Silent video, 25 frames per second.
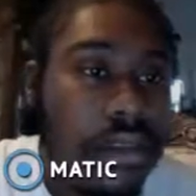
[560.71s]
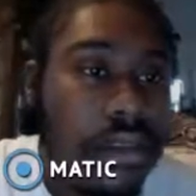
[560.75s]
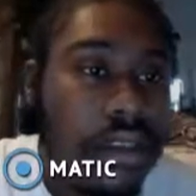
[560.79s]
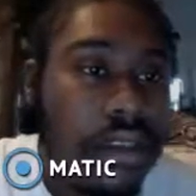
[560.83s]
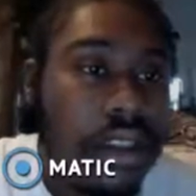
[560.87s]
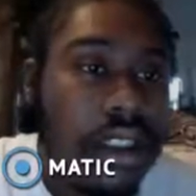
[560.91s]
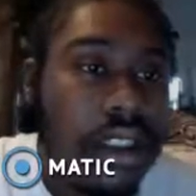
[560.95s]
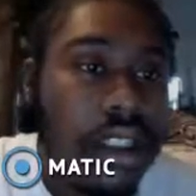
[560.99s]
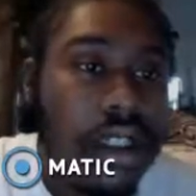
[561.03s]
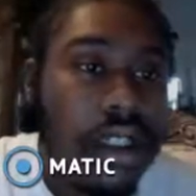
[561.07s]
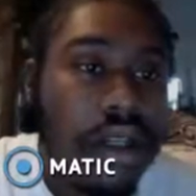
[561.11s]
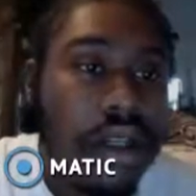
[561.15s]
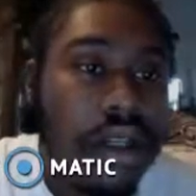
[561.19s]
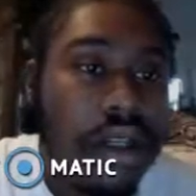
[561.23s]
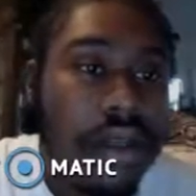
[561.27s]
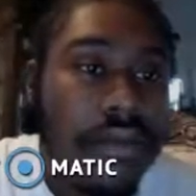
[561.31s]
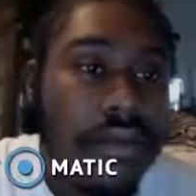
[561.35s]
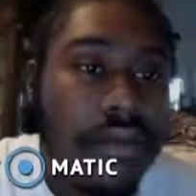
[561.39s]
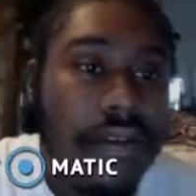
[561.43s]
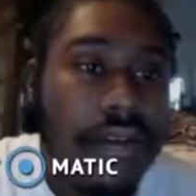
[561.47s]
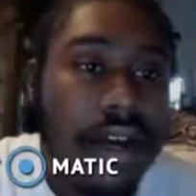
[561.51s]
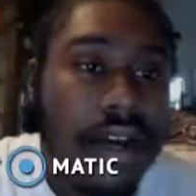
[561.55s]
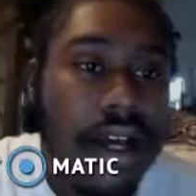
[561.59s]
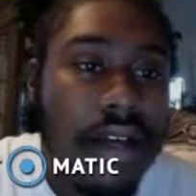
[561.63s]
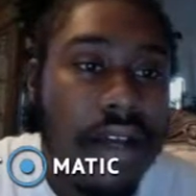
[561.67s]
Then on the
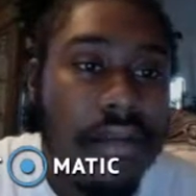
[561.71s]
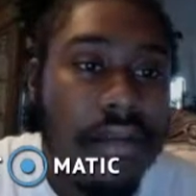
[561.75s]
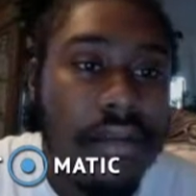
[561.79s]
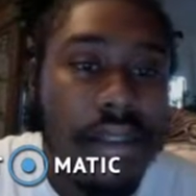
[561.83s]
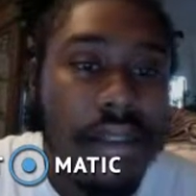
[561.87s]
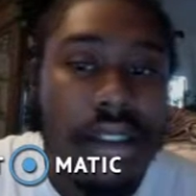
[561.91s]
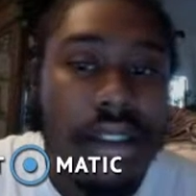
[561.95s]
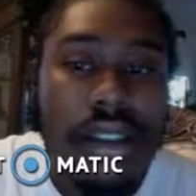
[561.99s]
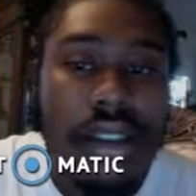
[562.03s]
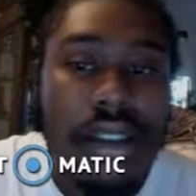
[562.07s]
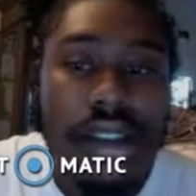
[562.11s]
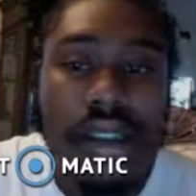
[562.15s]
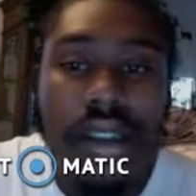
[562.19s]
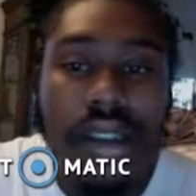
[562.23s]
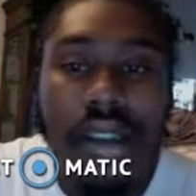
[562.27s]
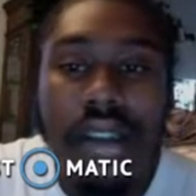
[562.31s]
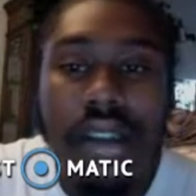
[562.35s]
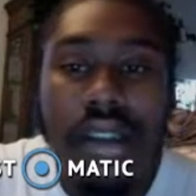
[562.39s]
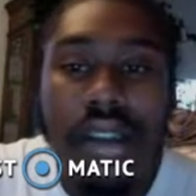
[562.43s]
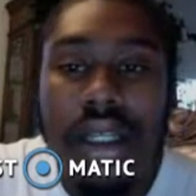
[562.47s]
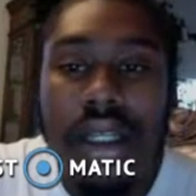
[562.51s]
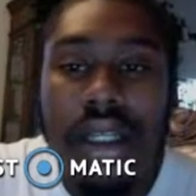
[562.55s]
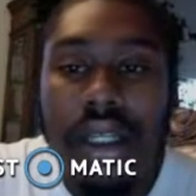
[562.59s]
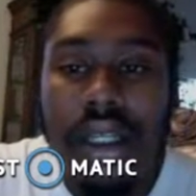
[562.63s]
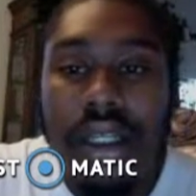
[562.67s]
5 minutes,
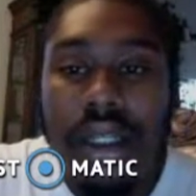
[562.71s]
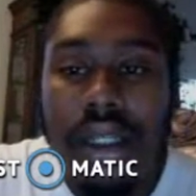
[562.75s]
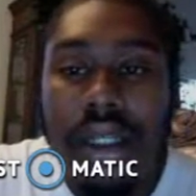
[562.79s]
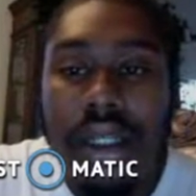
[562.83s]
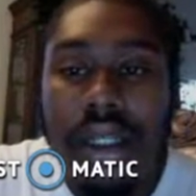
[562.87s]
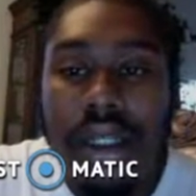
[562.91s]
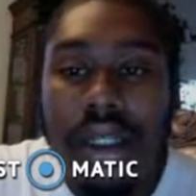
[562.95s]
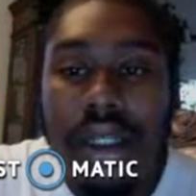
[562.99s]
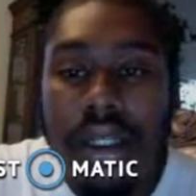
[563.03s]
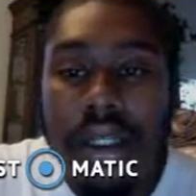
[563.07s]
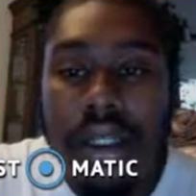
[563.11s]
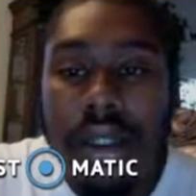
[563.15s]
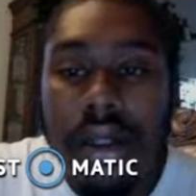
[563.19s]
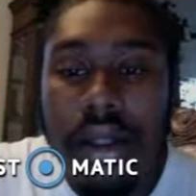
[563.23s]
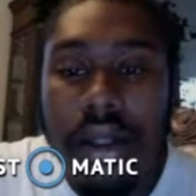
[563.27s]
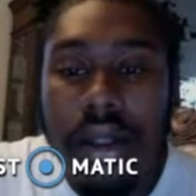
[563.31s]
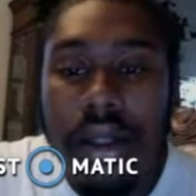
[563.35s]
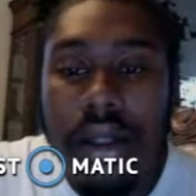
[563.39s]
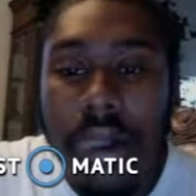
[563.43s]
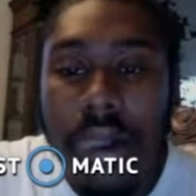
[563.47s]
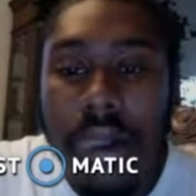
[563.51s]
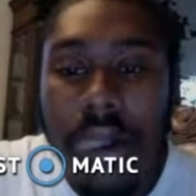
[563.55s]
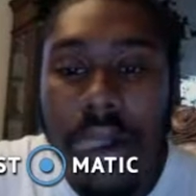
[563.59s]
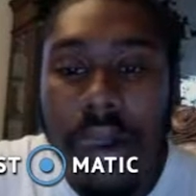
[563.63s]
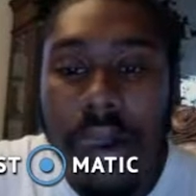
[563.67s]

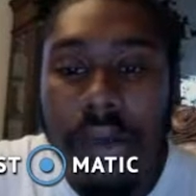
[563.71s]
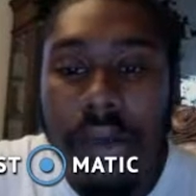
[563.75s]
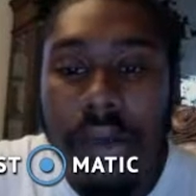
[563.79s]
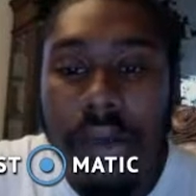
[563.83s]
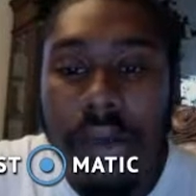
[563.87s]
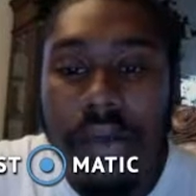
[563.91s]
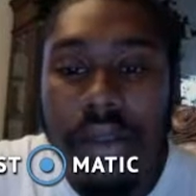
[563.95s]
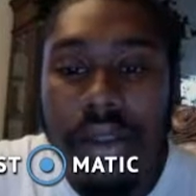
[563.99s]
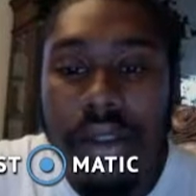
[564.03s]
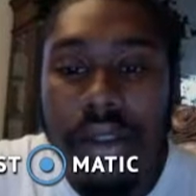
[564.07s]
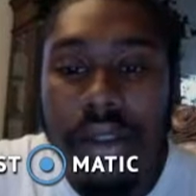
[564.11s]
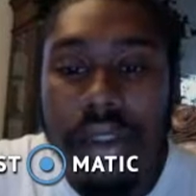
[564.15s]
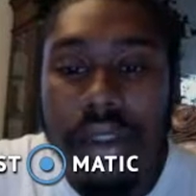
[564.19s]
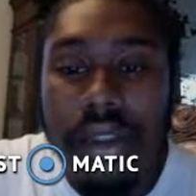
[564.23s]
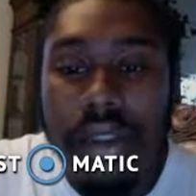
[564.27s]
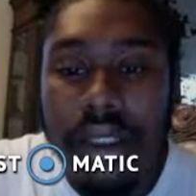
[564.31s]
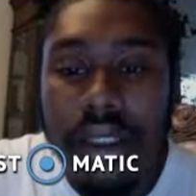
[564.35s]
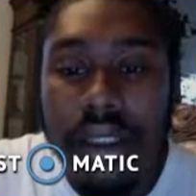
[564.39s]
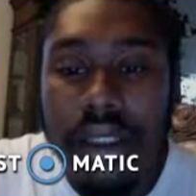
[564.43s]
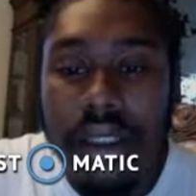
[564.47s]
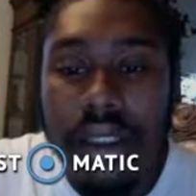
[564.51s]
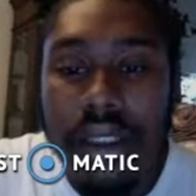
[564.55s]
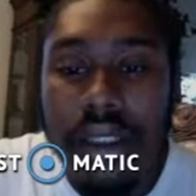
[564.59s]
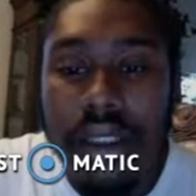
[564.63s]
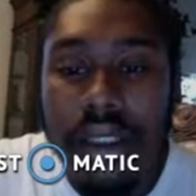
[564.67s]
we'll
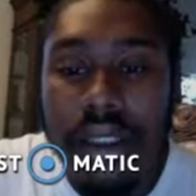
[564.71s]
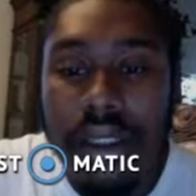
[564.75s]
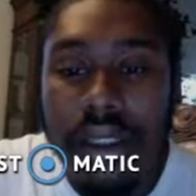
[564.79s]
see